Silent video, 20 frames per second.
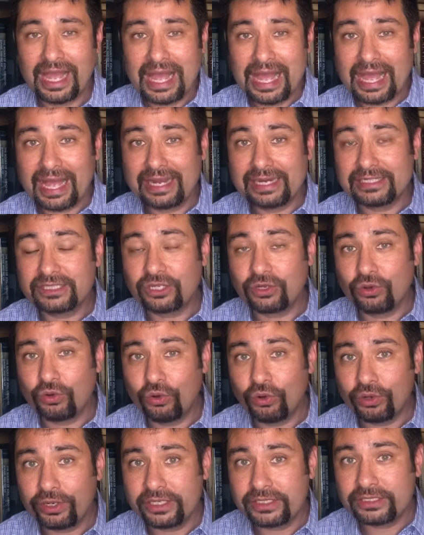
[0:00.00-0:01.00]
and it's
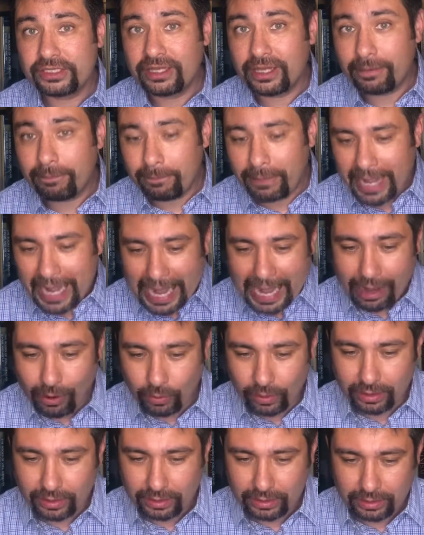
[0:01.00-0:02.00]
according to the
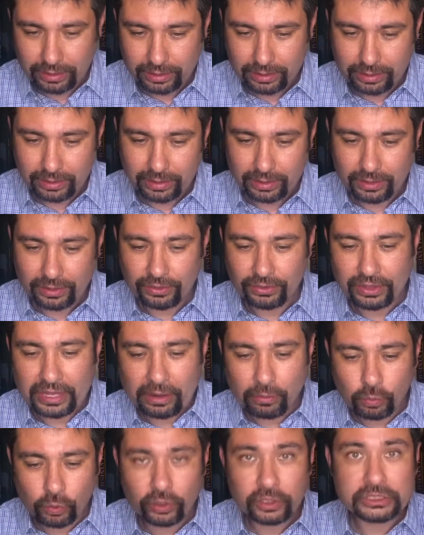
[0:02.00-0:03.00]
power
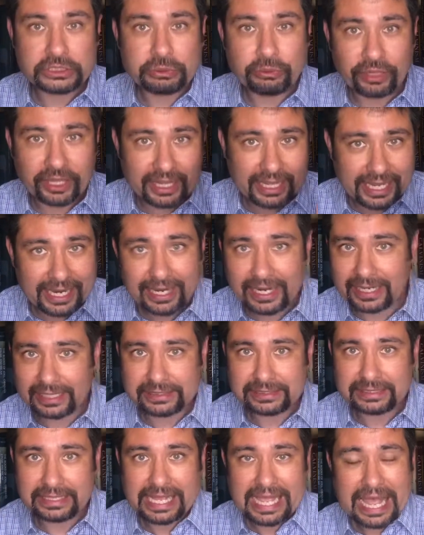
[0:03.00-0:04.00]
that works within
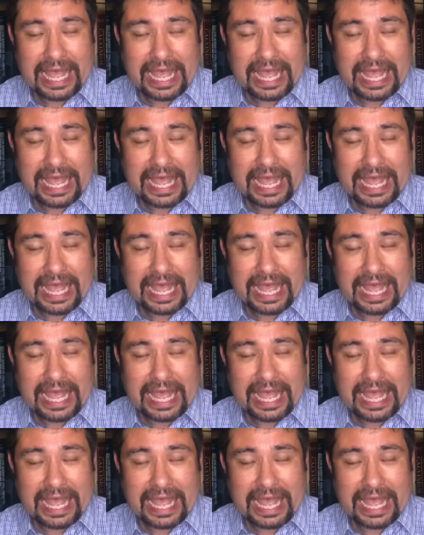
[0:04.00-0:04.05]
us.